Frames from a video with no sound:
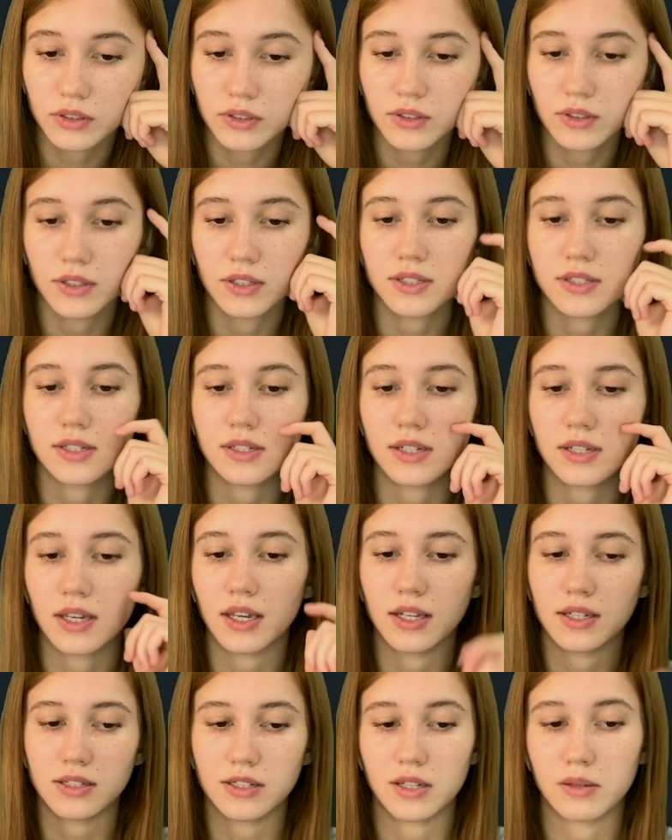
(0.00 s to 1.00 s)
This
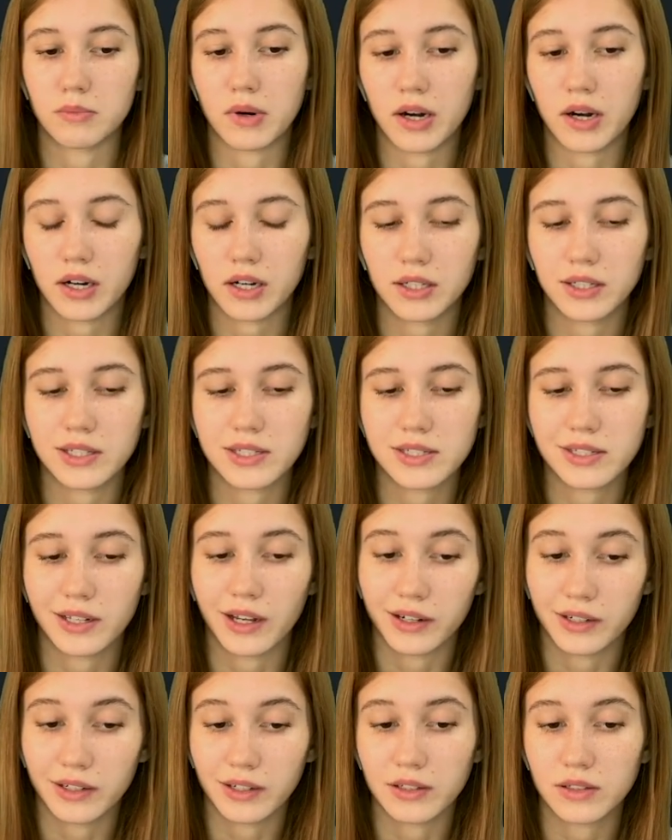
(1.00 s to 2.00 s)
indicates the market is
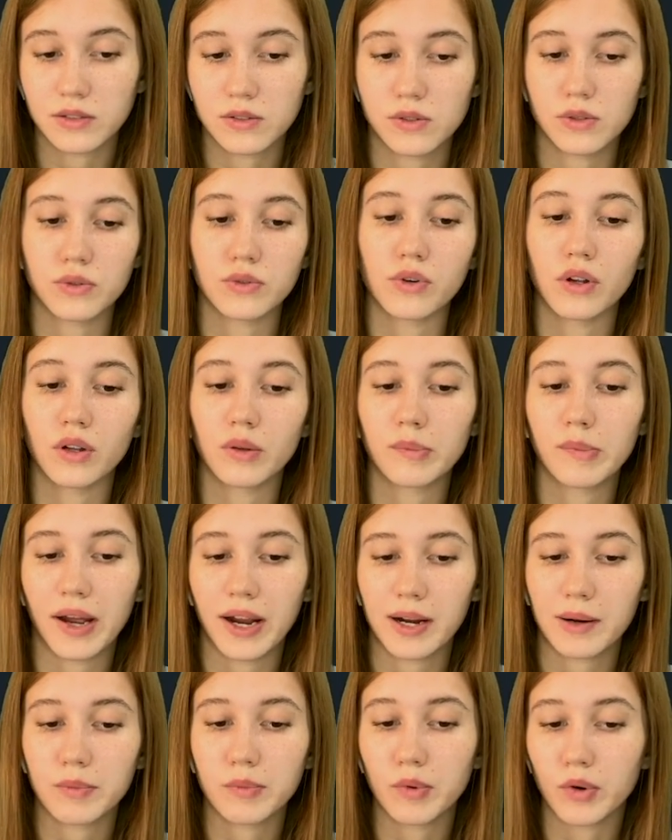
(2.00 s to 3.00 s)
starting to roll back
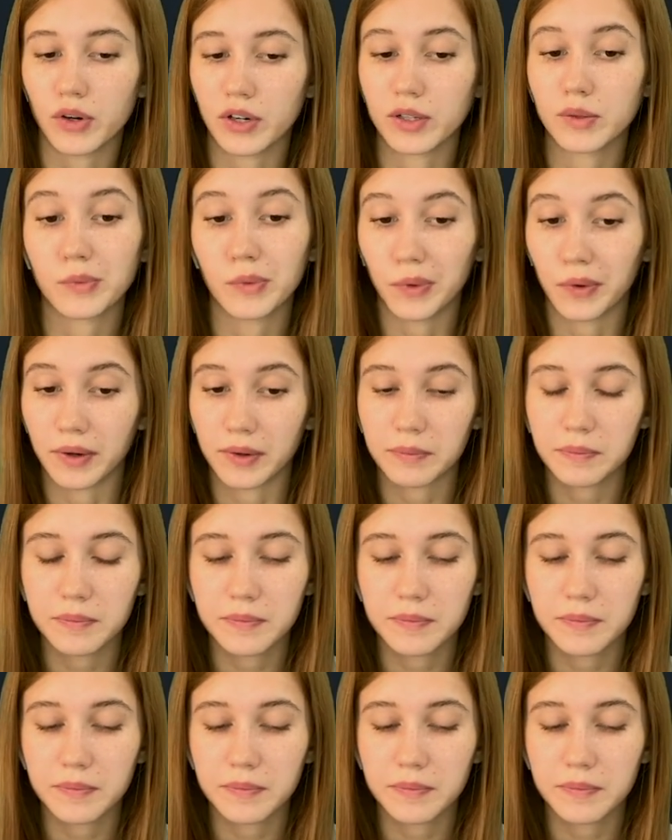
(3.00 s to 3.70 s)
more and more.